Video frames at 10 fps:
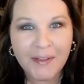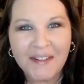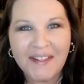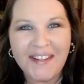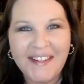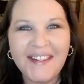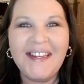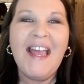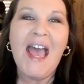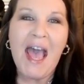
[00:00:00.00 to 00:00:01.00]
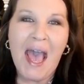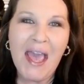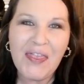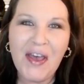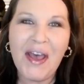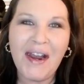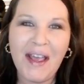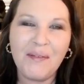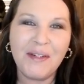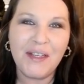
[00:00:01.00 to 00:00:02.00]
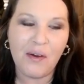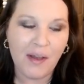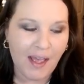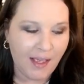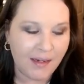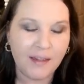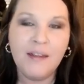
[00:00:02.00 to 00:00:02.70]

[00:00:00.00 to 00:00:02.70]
I thought I would go ahead